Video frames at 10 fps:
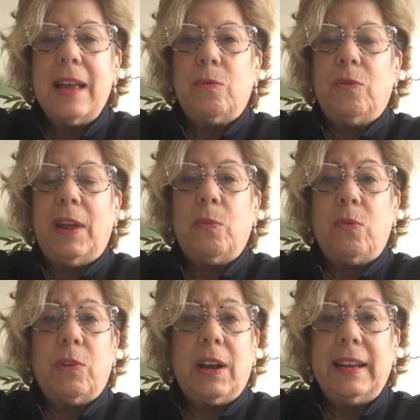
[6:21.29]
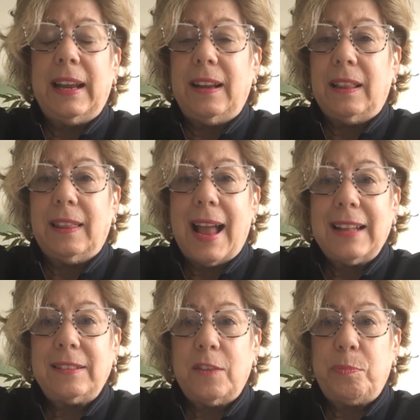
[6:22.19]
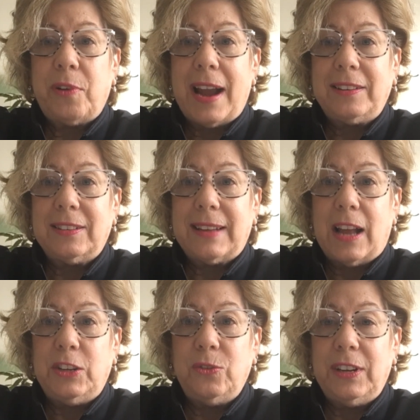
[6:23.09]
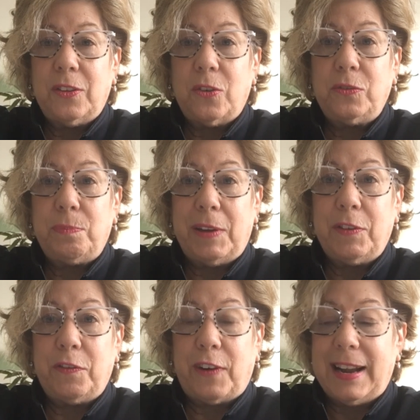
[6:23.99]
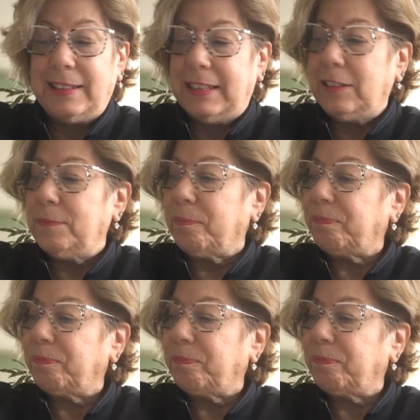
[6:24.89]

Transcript: We're going to get lots of practice on using those pivot phrases.